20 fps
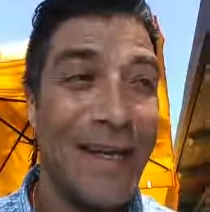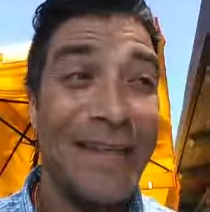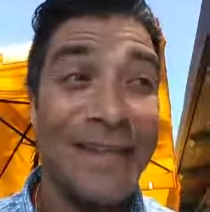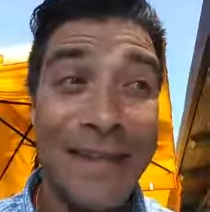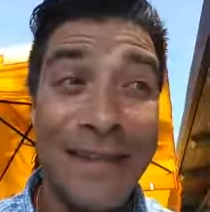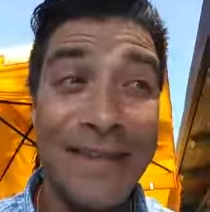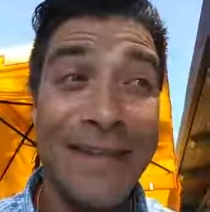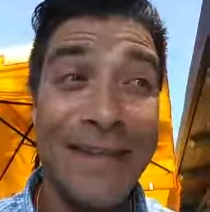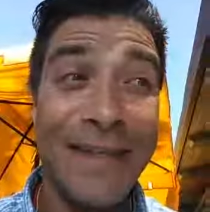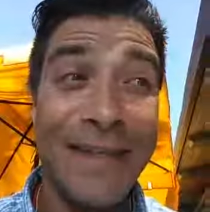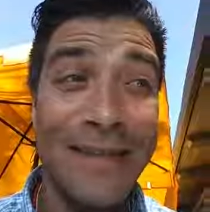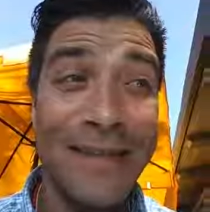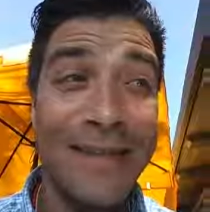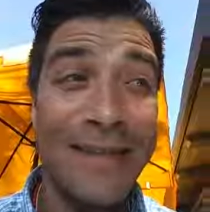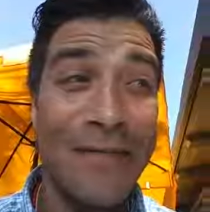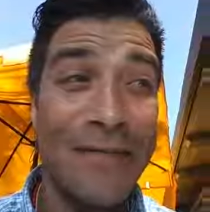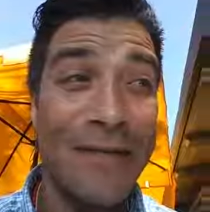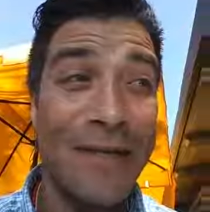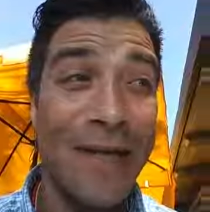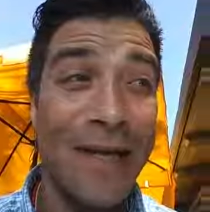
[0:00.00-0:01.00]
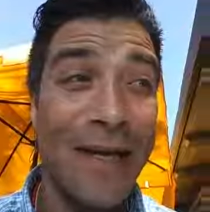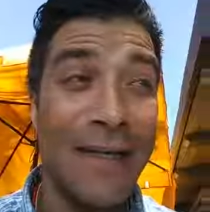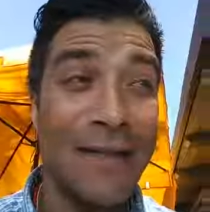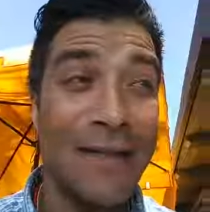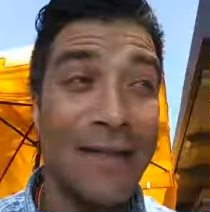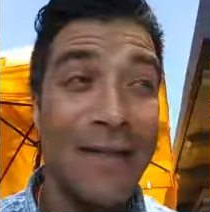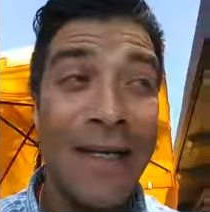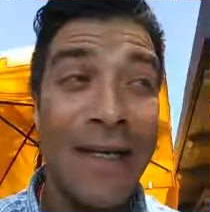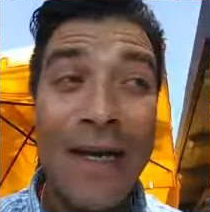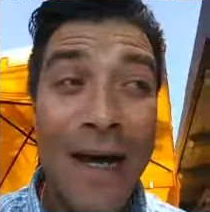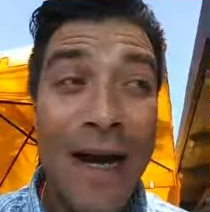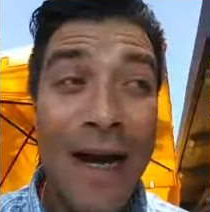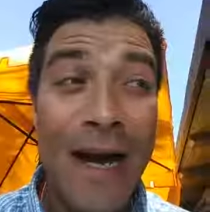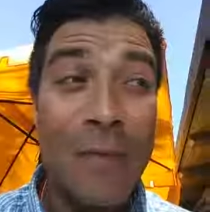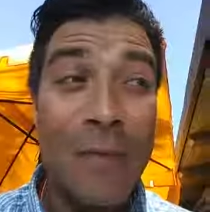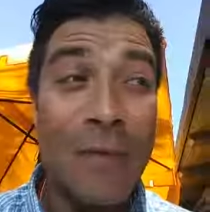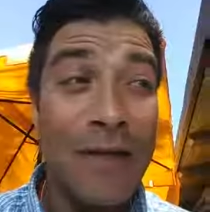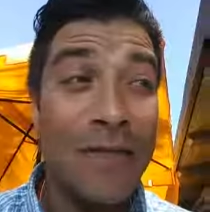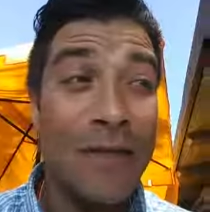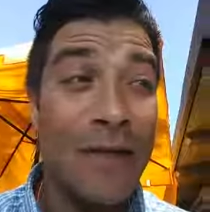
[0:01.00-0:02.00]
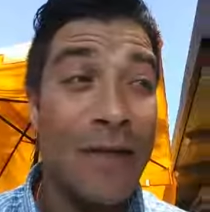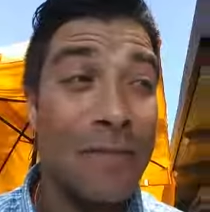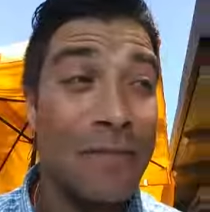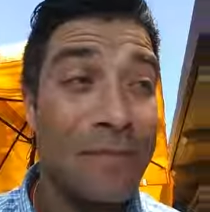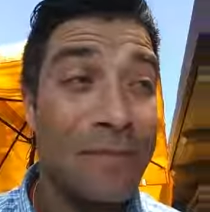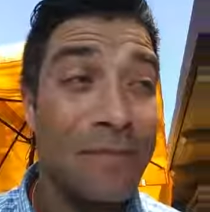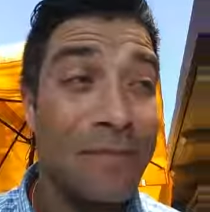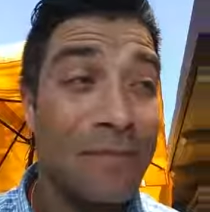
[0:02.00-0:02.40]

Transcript: It's exciting stuff, you guys. I believe in it.